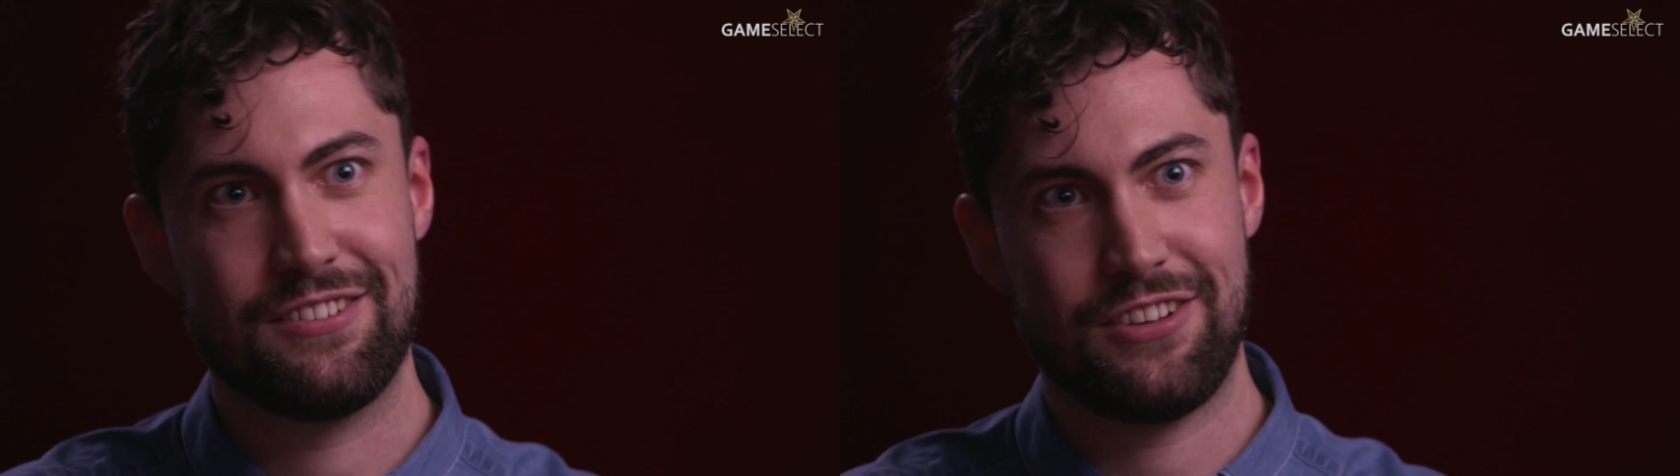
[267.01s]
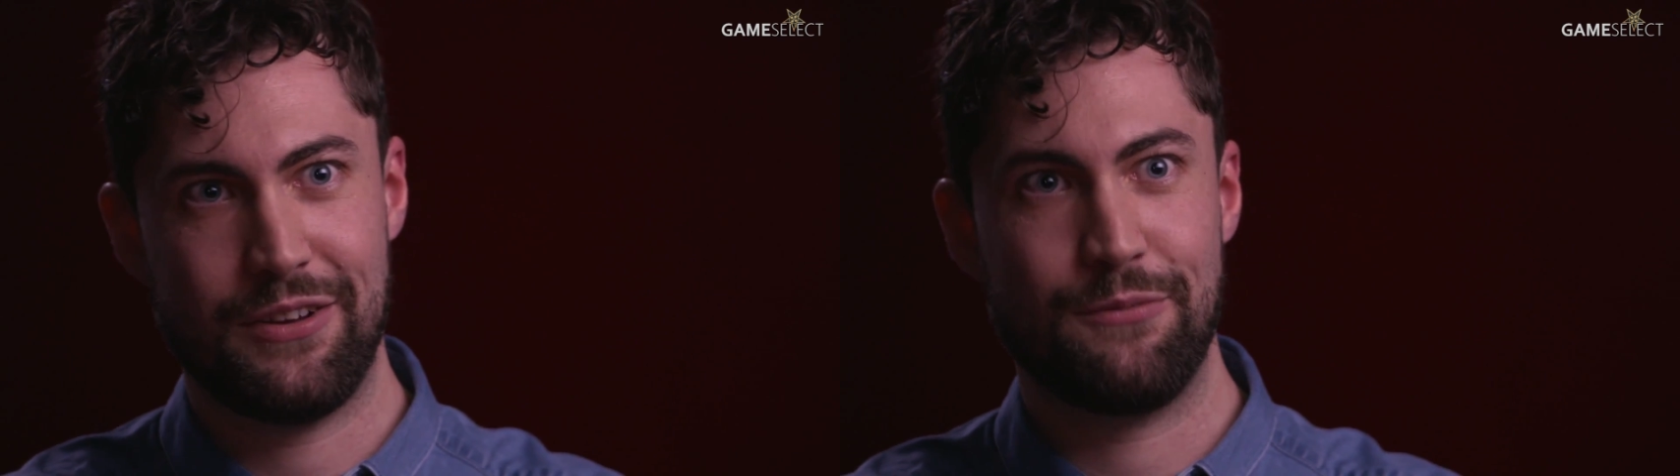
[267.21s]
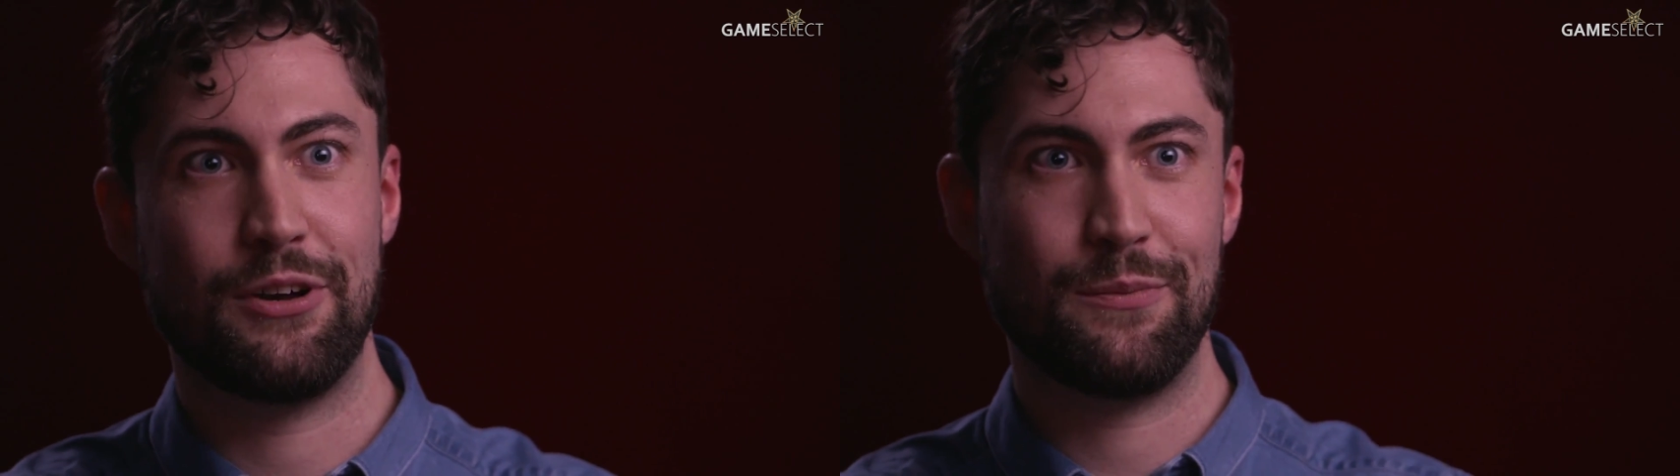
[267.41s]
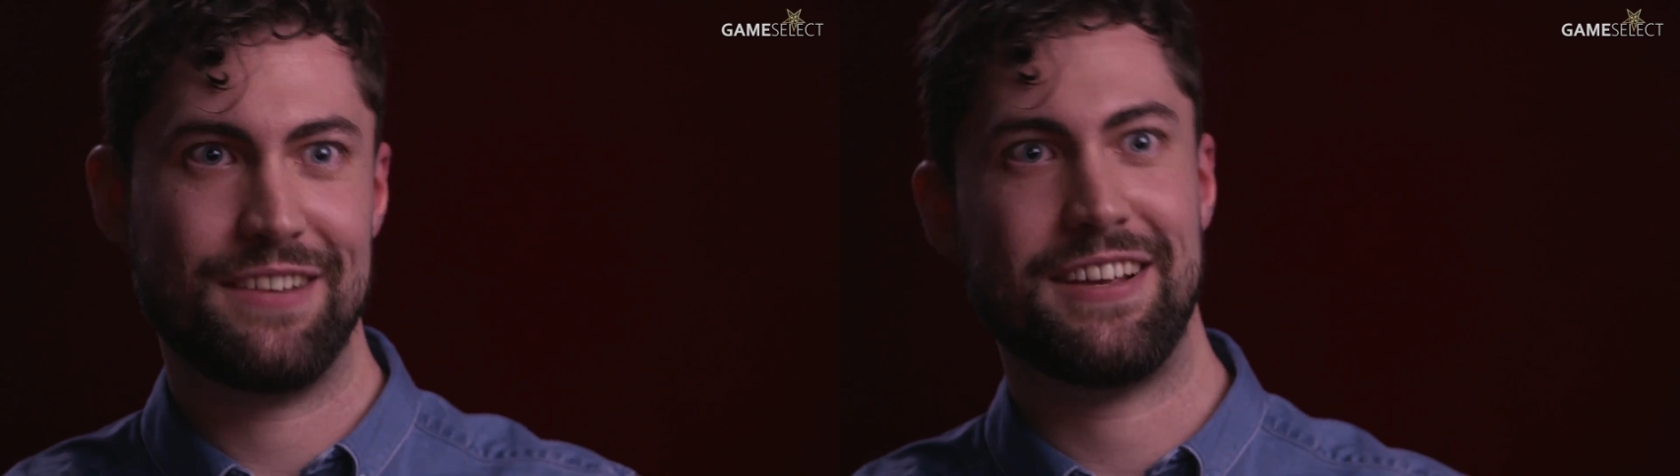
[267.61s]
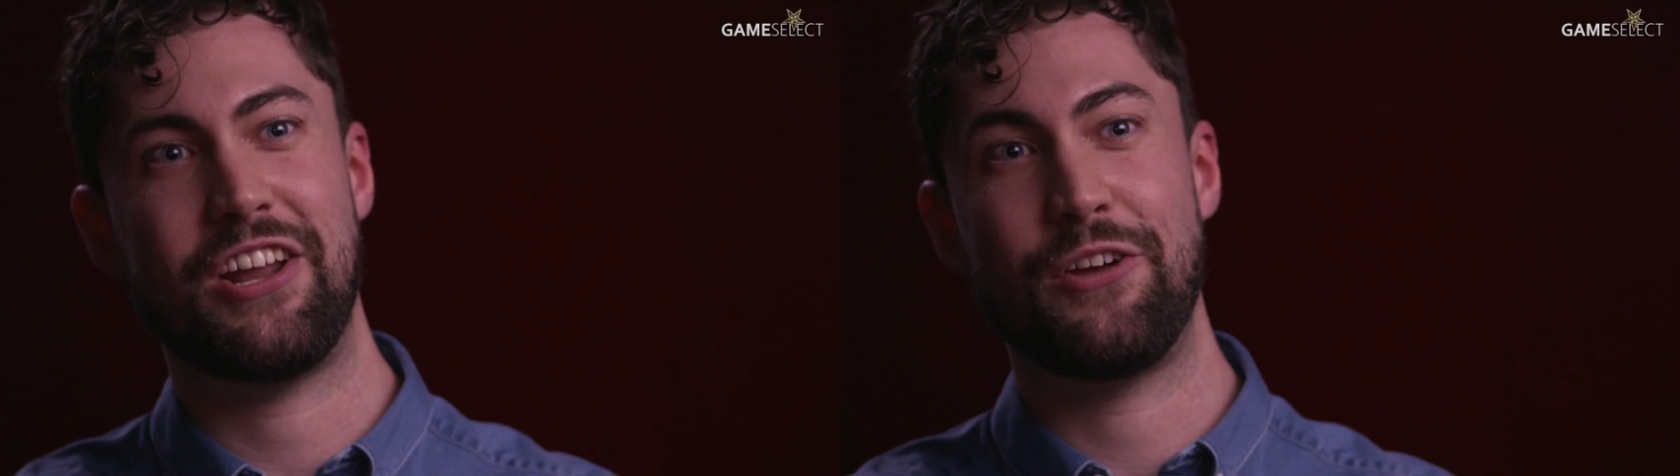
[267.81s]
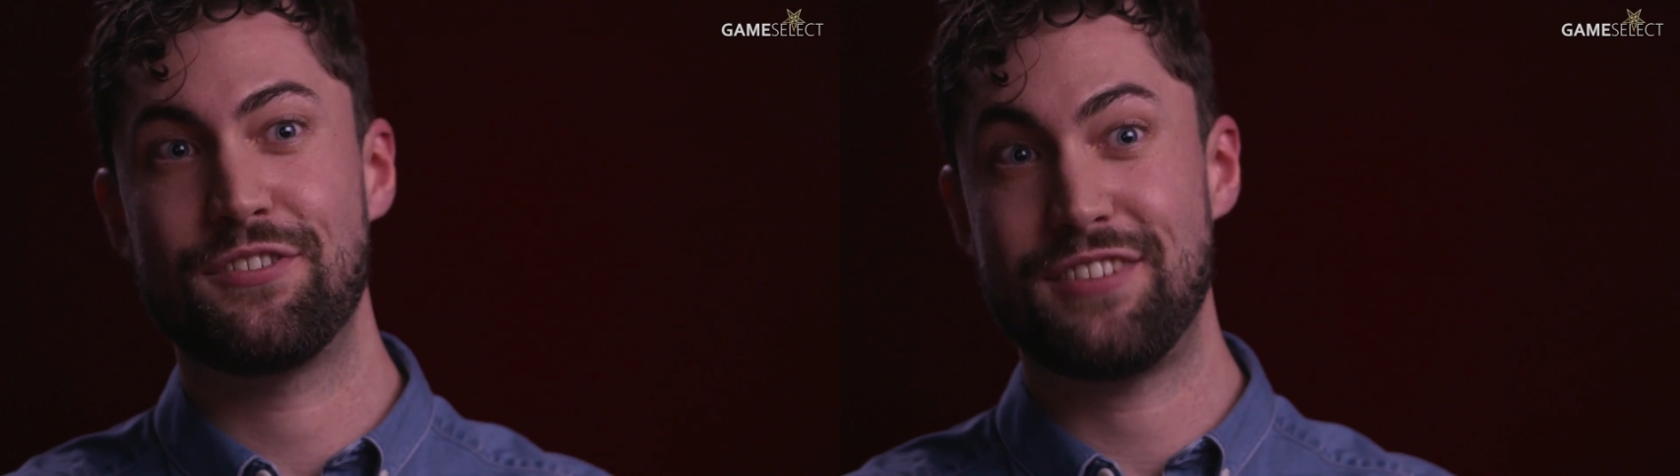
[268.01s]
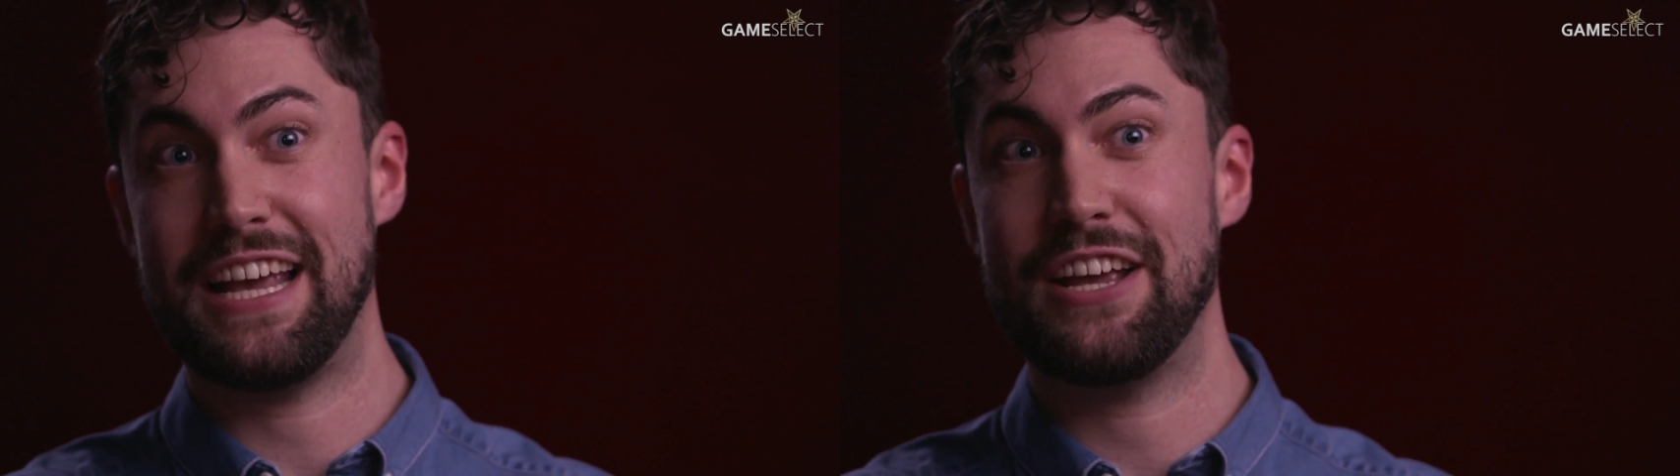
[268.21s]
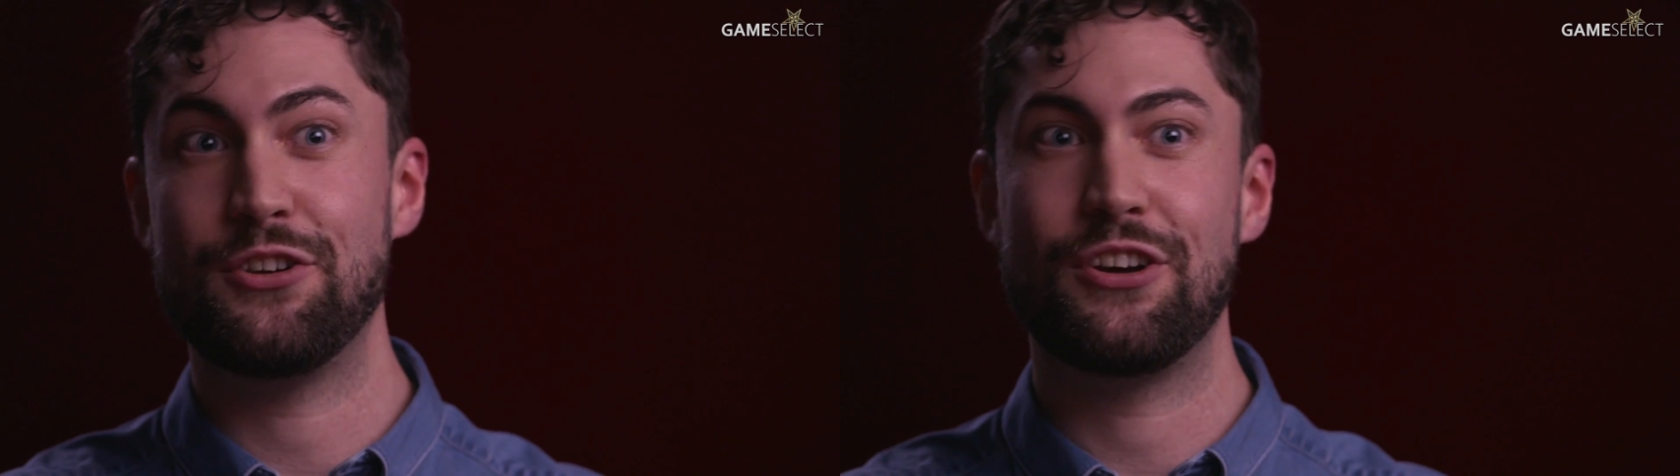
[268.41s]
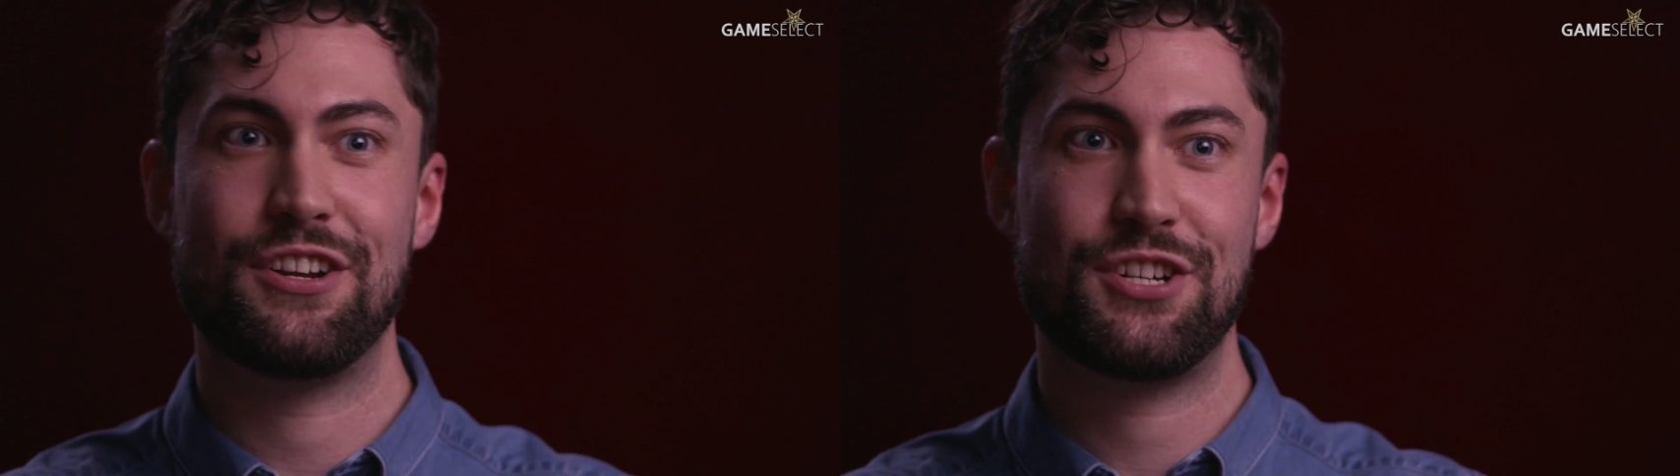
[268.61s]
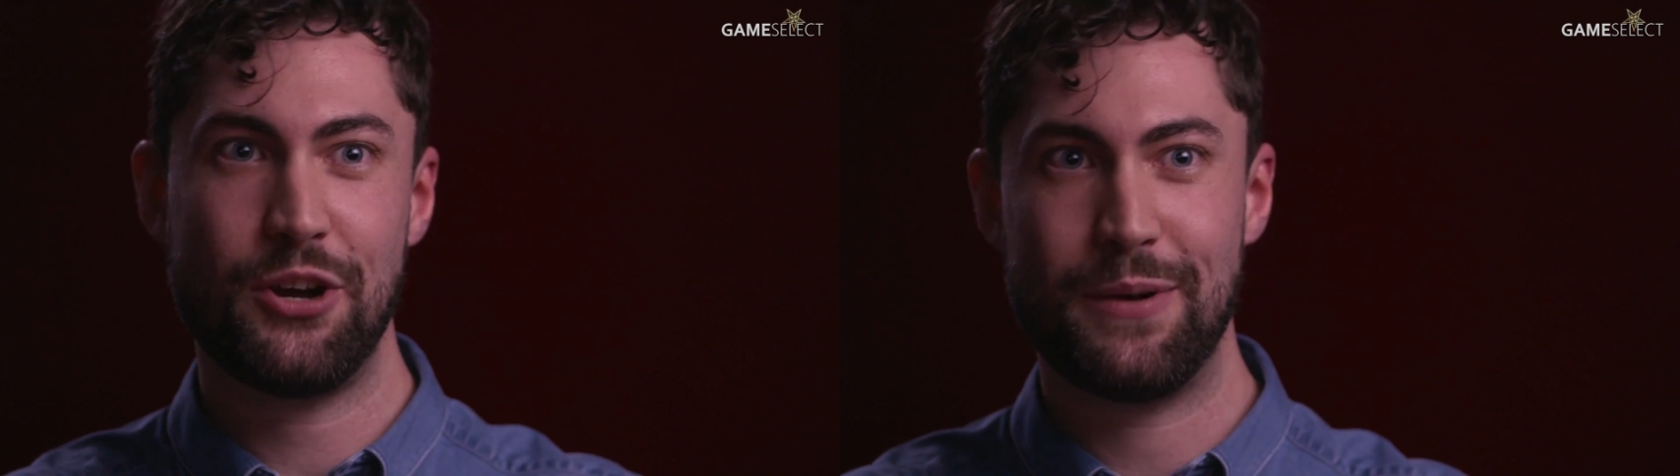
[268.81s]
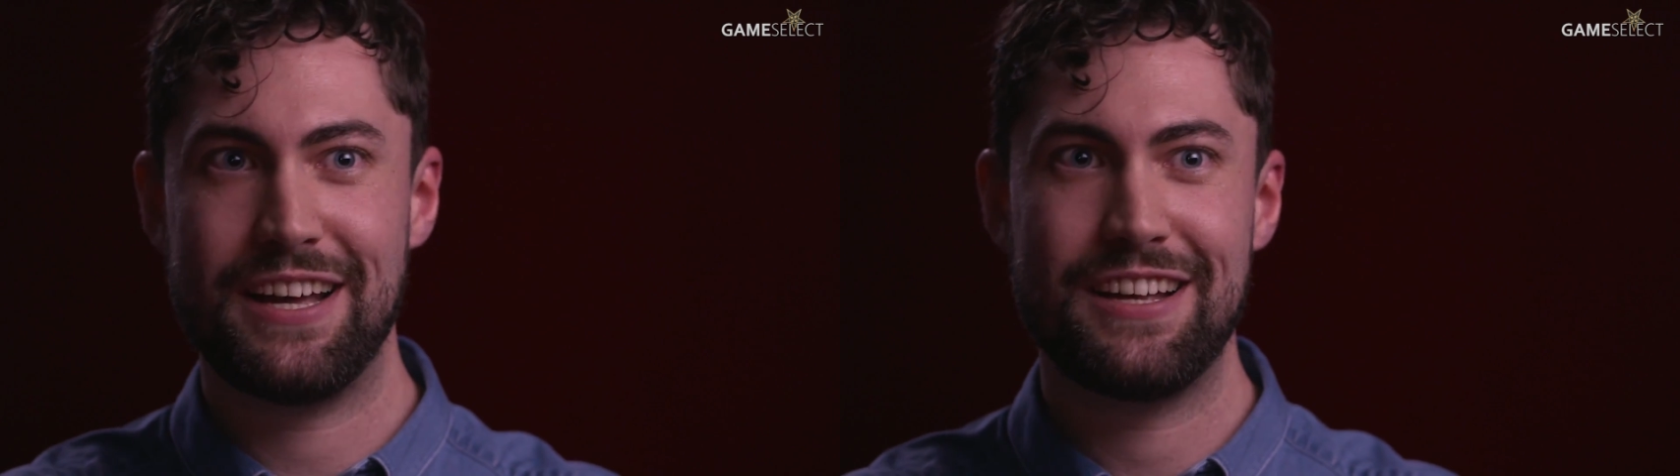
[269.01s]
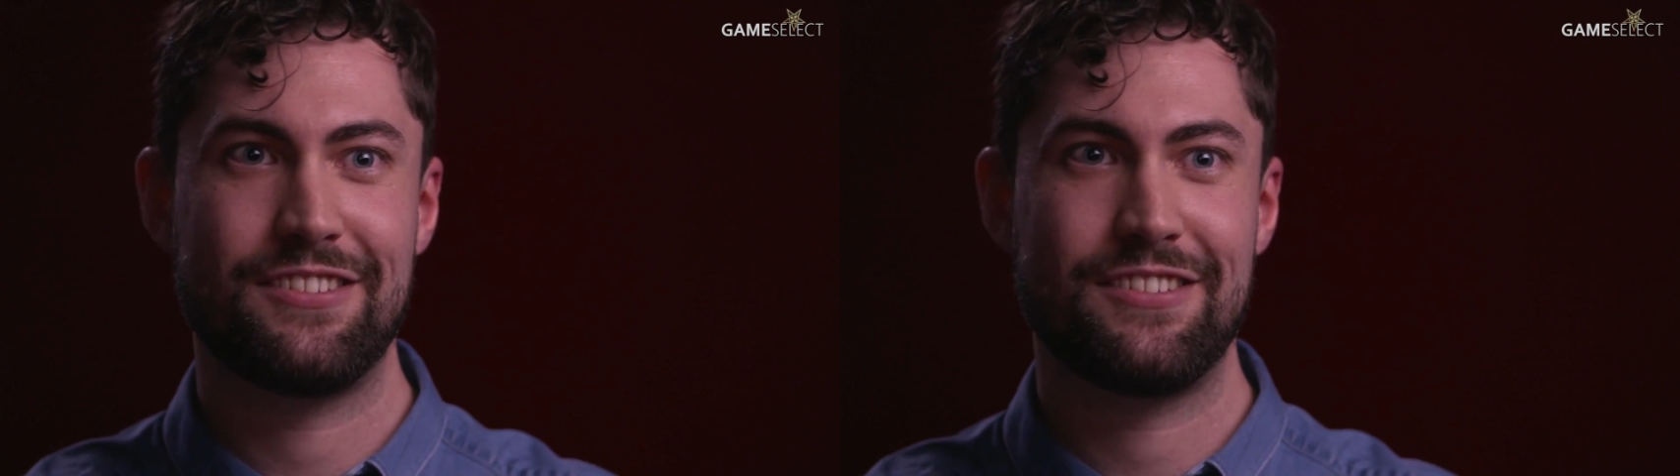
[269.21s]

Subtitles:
So in film they say don't say it, you've got to show it.